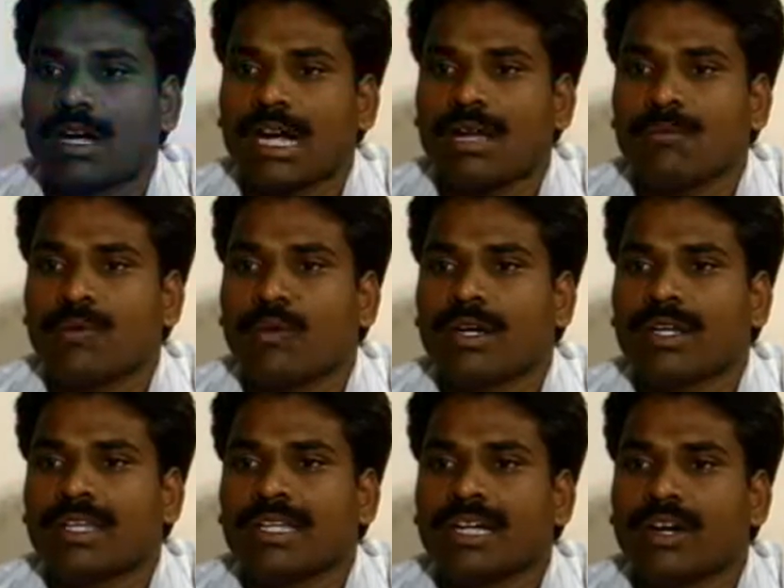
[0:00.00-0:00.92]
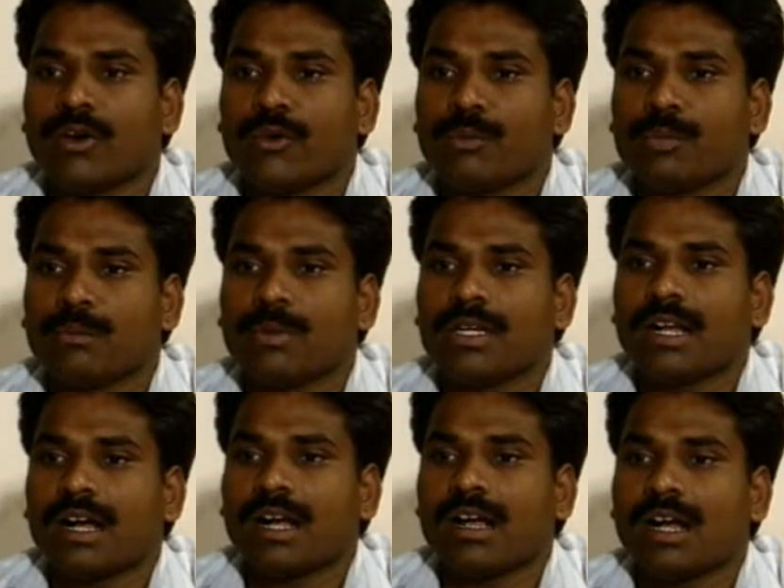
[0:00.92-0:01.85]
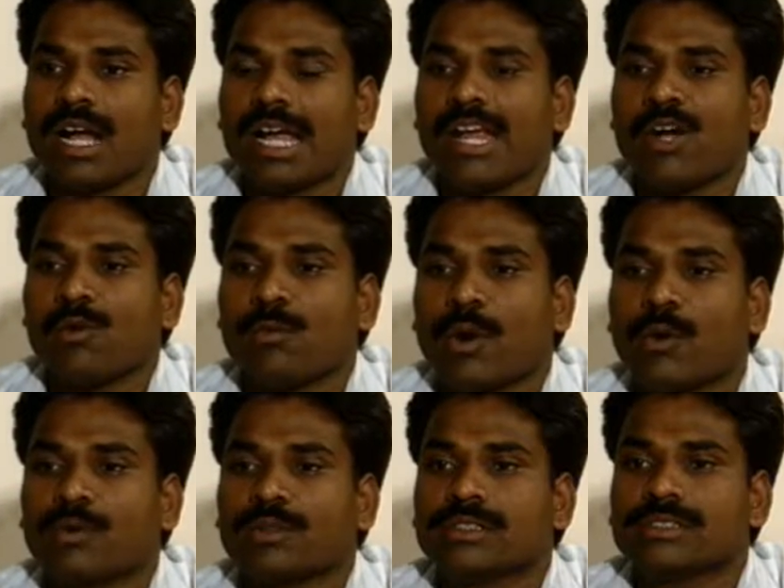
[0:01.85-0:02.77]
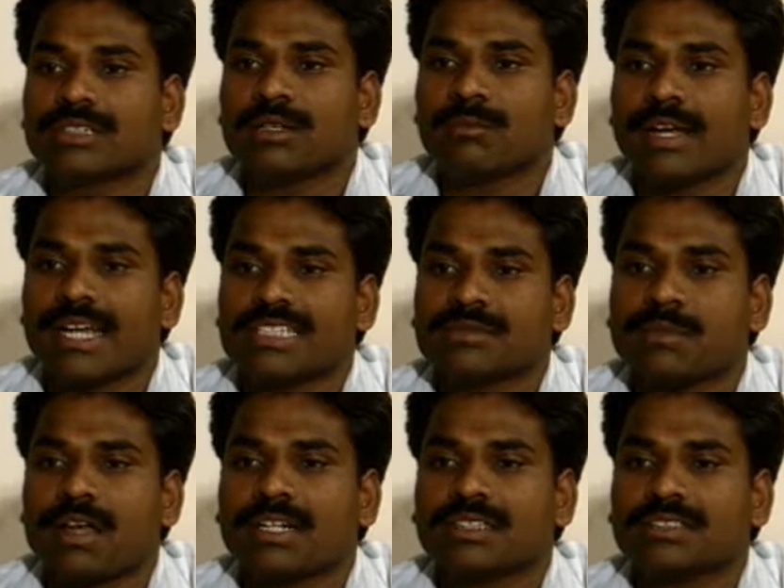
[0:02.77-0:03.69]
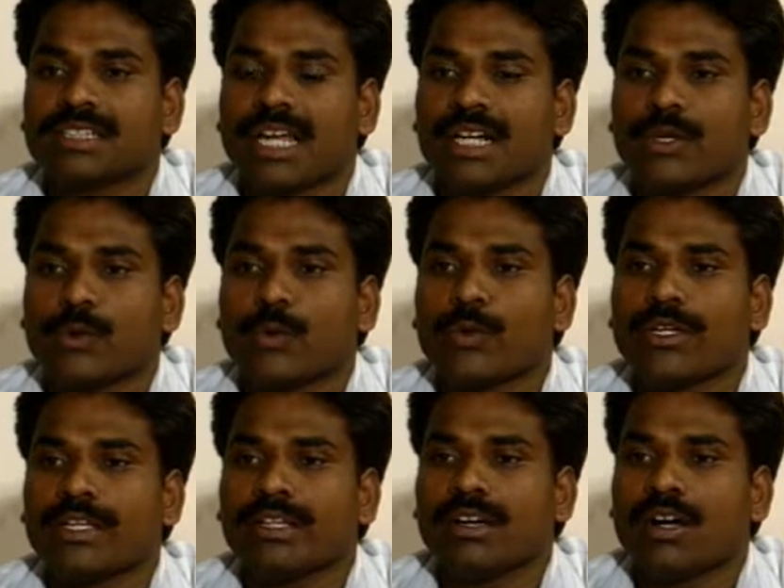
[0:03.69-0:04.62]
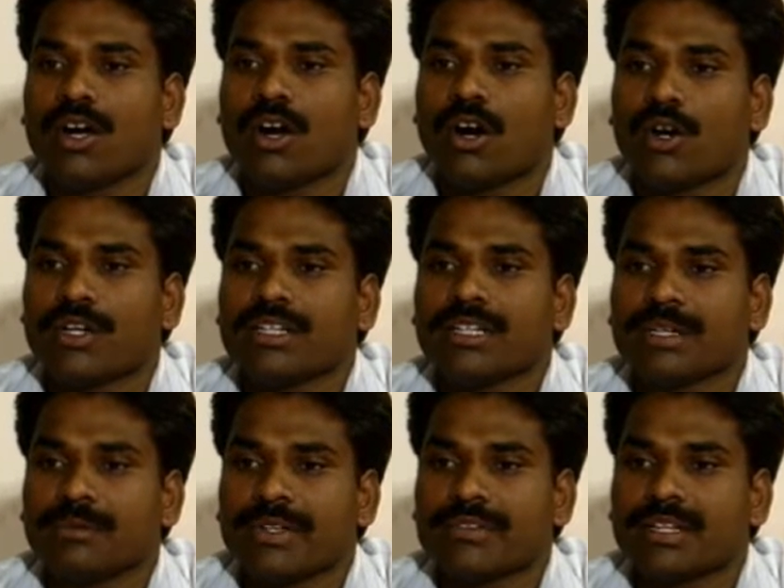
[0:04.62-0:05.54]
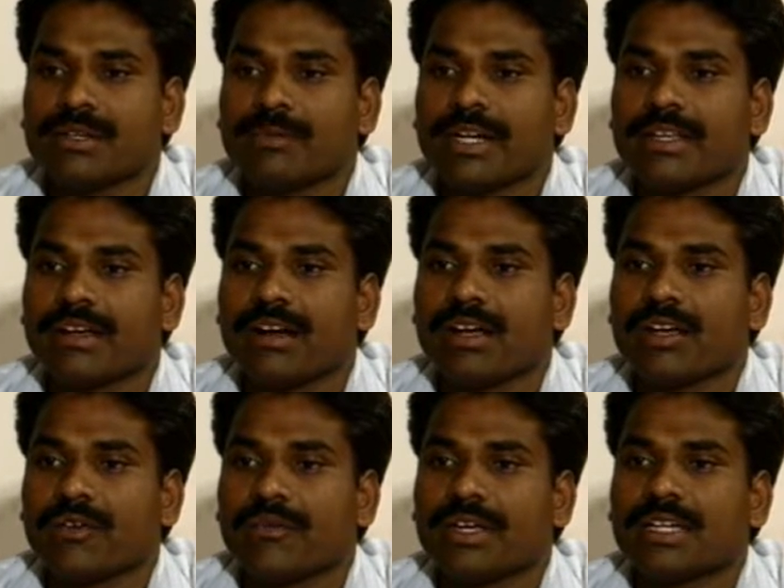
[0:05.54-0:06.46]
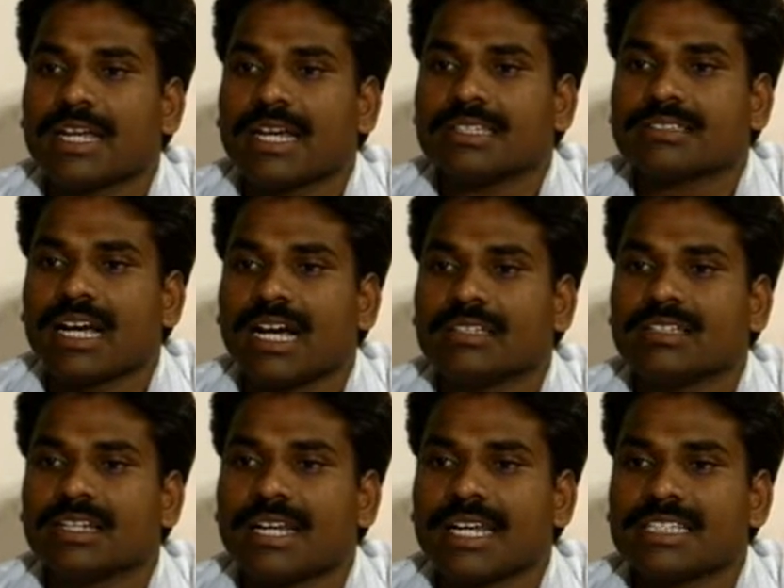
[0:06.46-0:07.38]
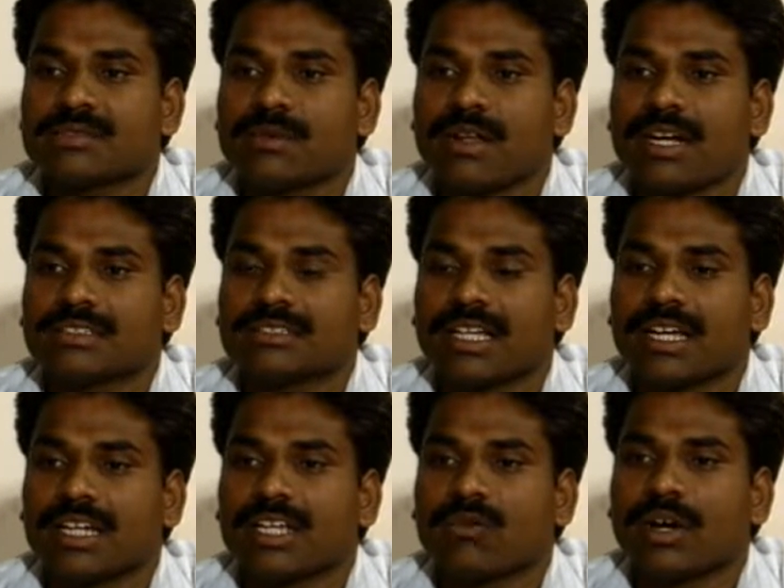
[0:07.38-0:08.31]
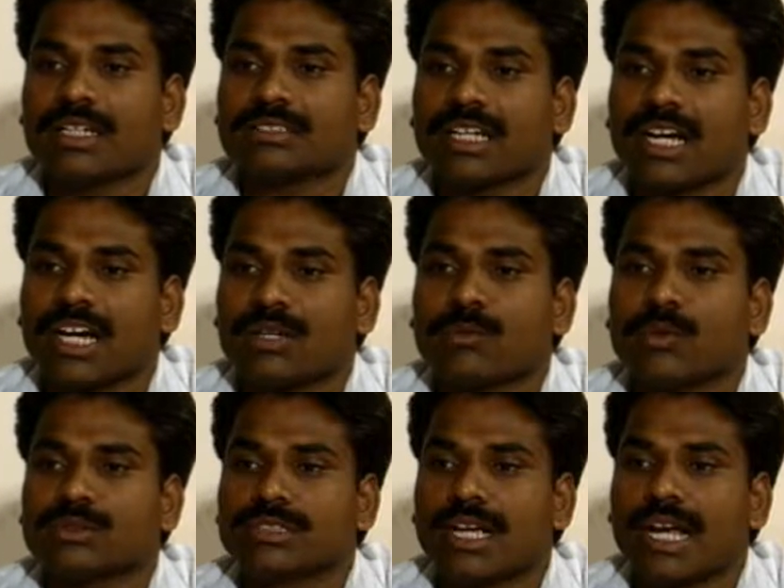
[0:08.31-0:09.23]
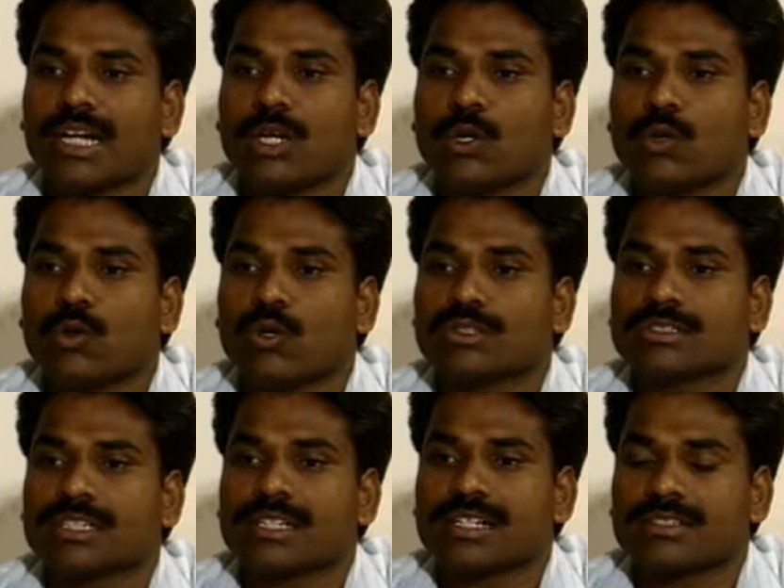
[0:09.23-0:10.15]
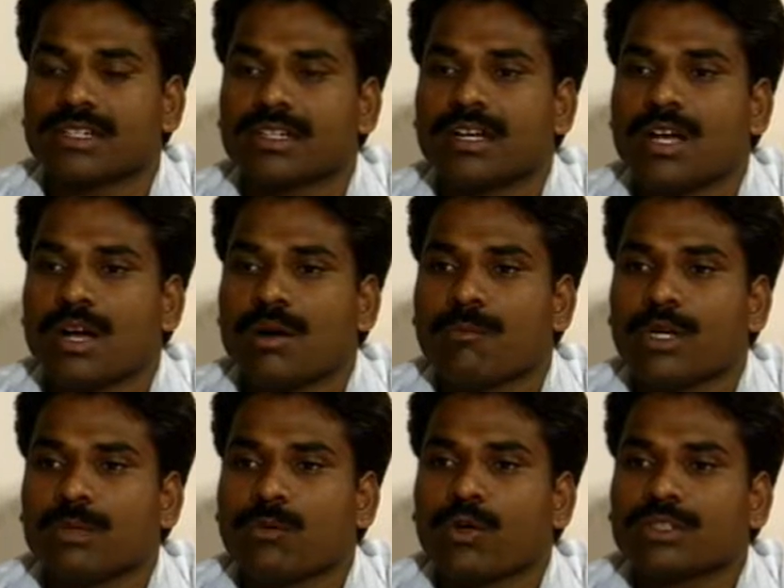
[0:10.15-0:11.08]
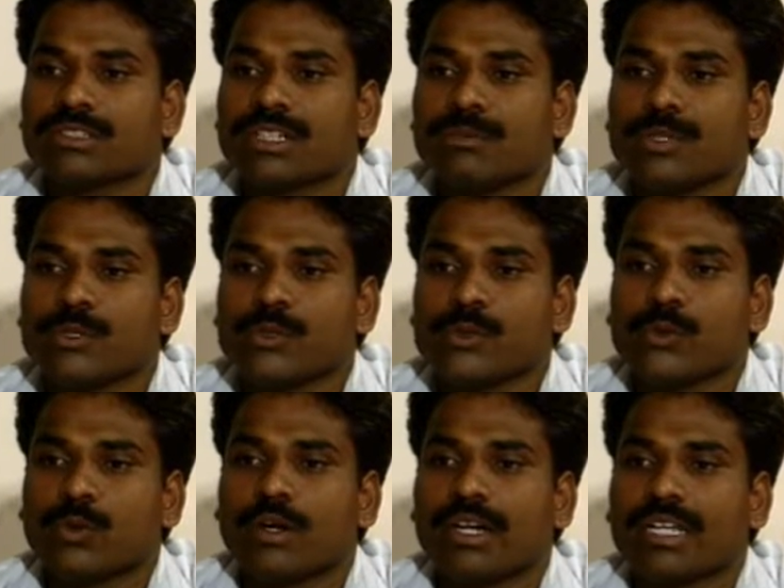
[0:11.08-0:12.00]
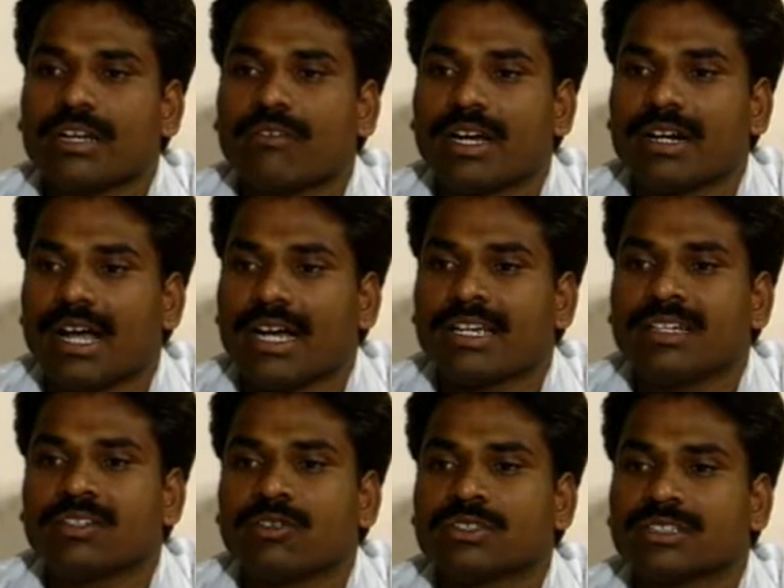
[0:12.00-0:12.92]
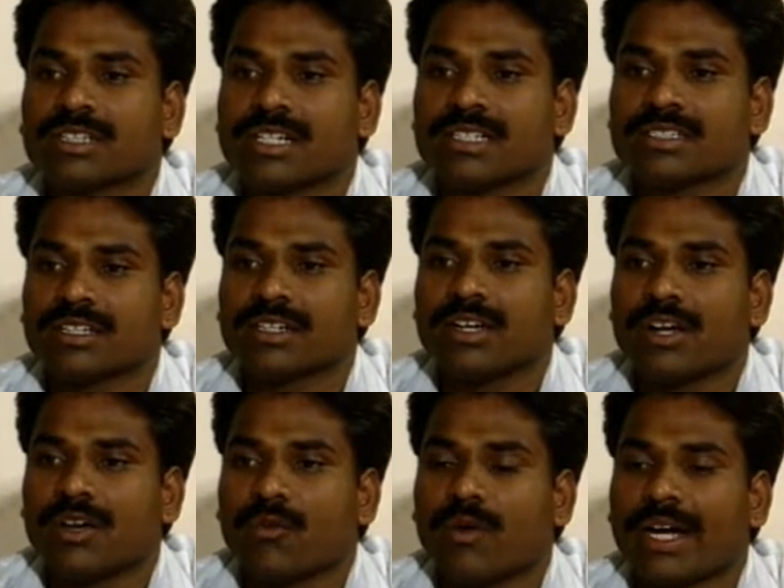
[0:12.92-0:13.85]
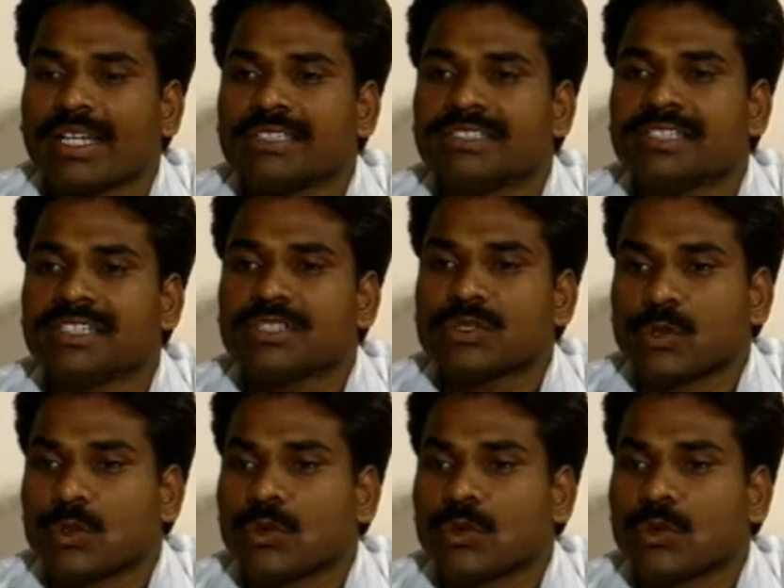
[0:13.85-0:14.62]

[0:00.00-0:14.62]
am working on papaya. I have found some explants can grow in ordinary basal media, whereas other explants requires hormones at low concentration, but for some tissue required higher concentration. Why is it is so?